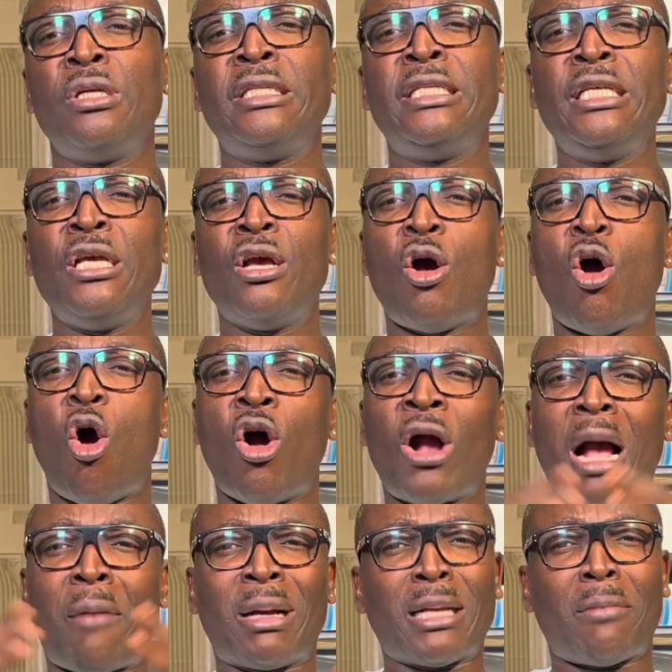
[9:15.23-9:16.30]
the
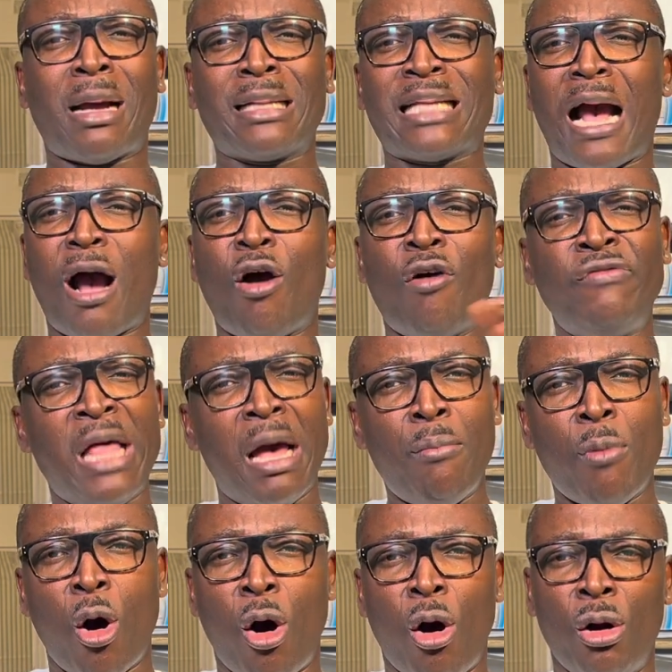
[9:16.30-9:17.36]
oga patapata of them
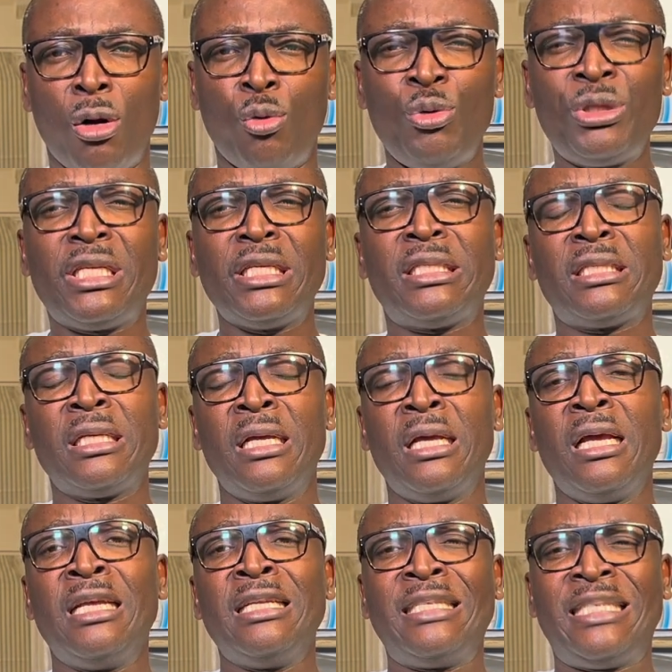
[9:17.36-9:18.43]
all, which is
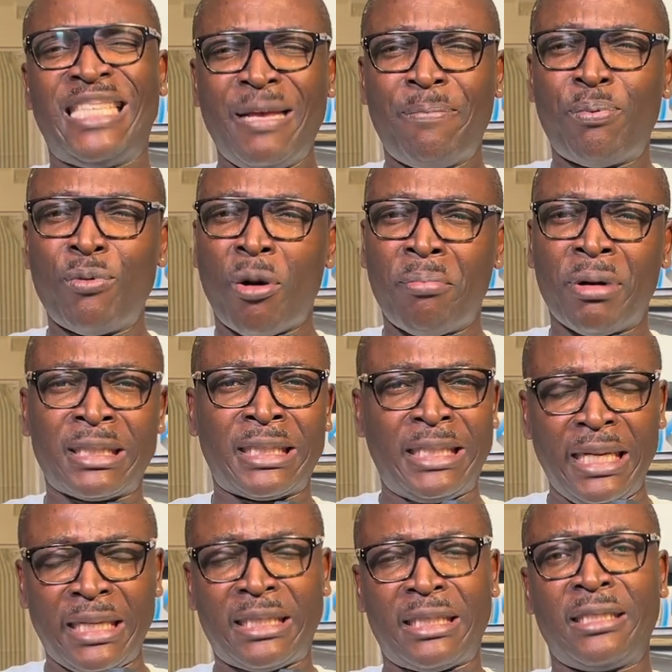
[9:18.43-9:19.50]
tip number
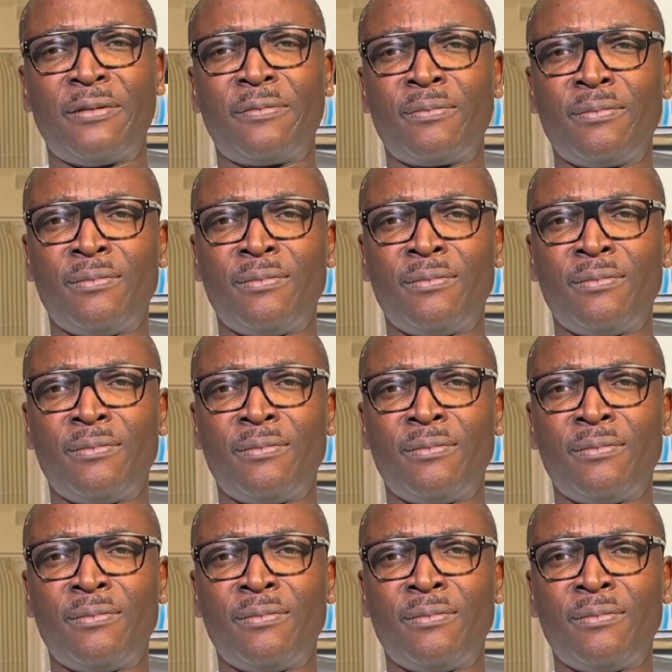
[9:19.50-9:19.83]
6,